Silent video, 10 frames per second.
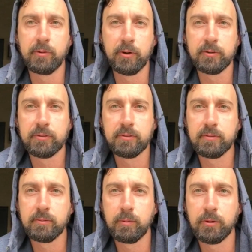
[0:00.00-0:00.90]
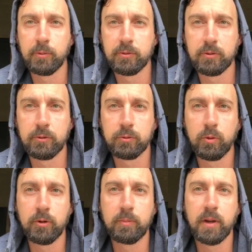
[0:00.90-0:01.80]
first what the results
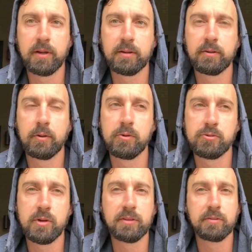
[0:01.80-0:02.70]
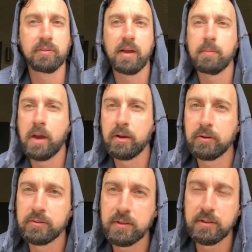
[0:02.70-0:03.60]
were by going straight to
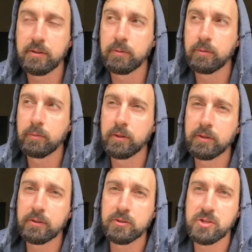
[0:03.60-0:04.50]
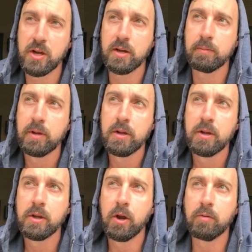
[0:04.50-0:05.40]
Flatmatters. He did a really good job
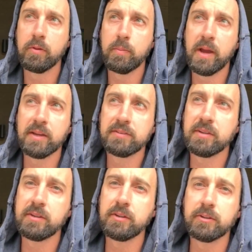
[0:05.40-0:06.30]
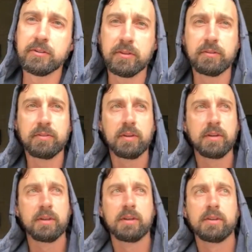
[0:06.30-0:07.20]
over the past 10 years of
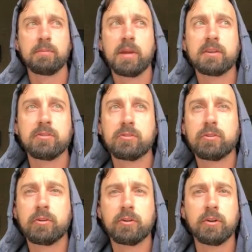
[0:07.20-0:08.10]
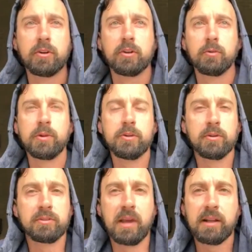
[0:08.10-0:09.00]
making sure we knew
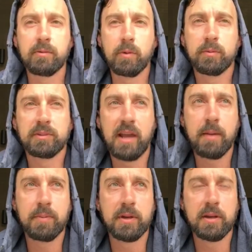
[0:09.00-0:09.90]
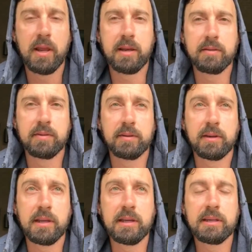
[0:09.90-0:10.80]
exactly what was happening at
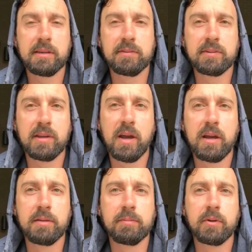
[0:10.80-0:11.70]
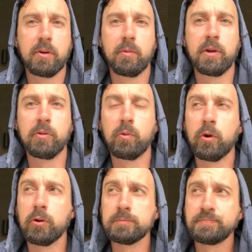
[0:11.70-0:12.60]
any given time around the
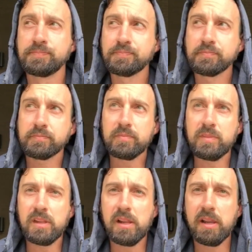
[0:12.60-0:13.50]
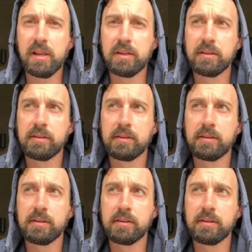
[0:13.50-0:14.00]
world. And